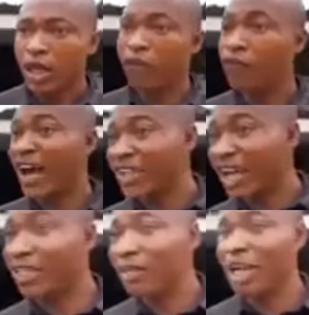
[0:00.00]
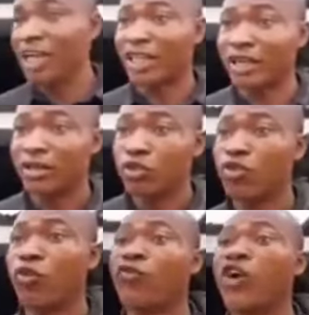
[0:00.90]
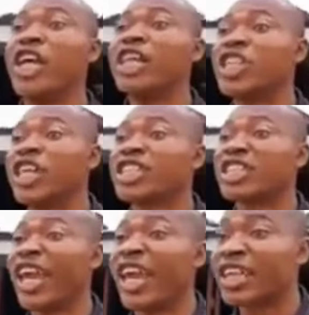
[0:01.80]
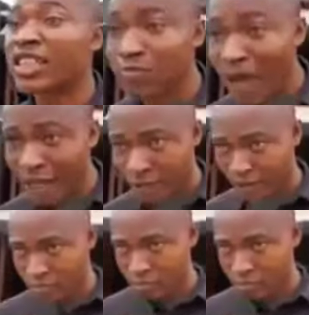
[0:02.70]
invited the military to finish his king's men.